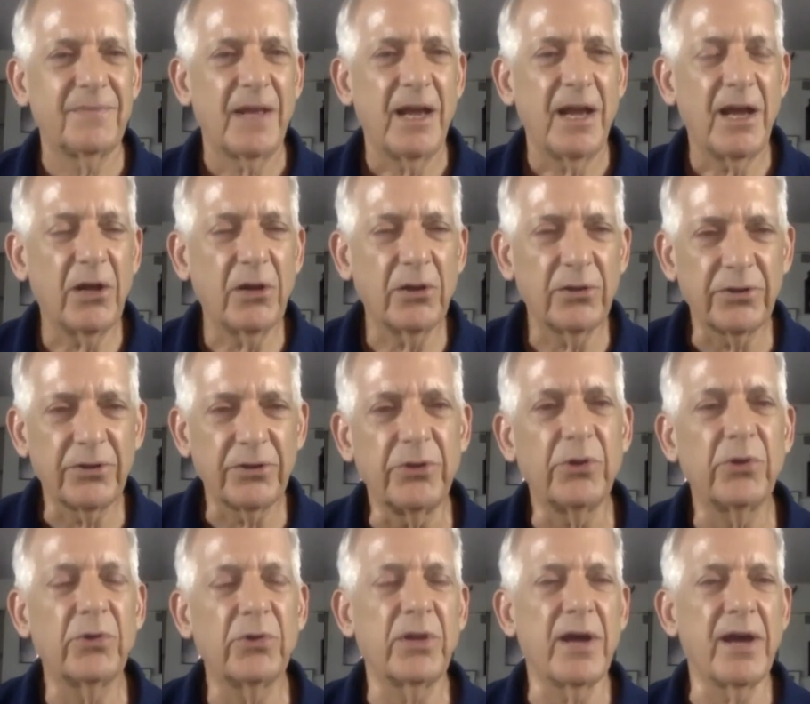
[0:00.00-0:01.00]
held in
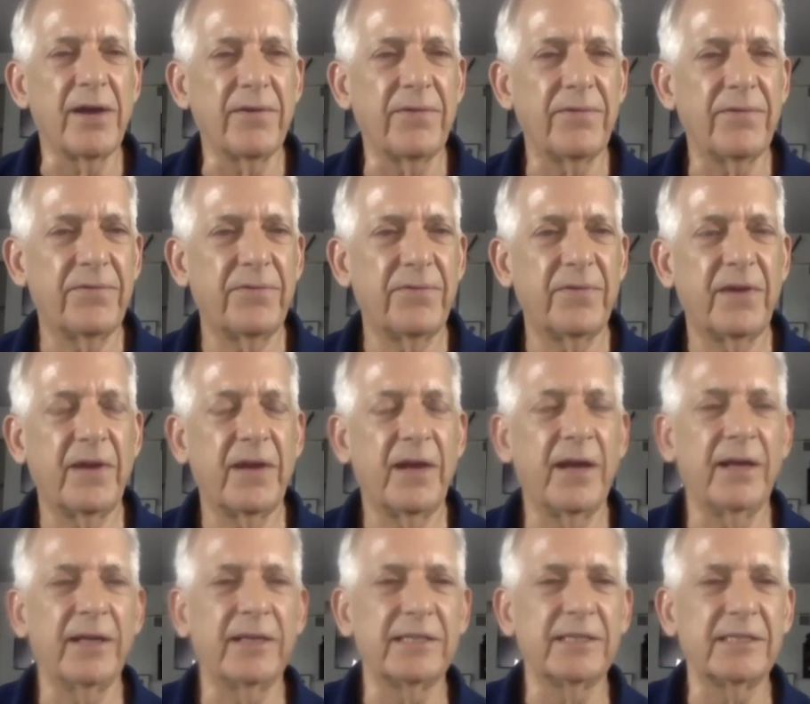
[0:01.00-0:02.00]
life
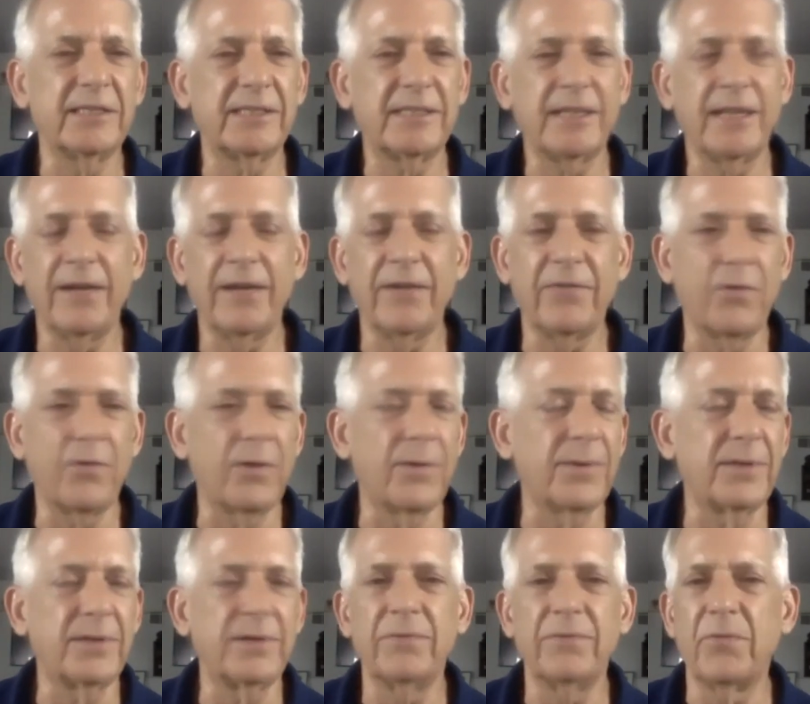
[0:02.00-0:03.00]
as a
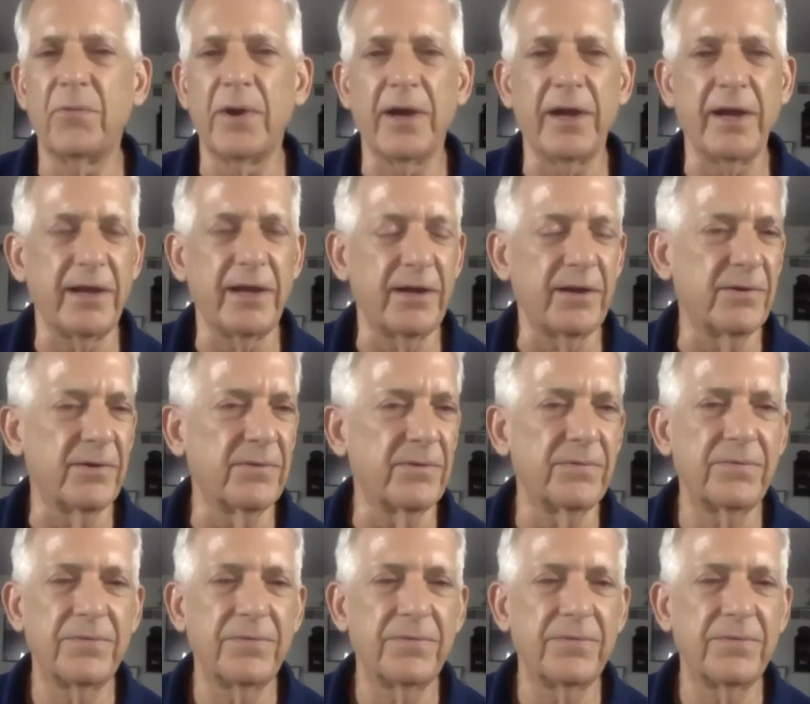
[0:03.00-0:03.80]
formative way of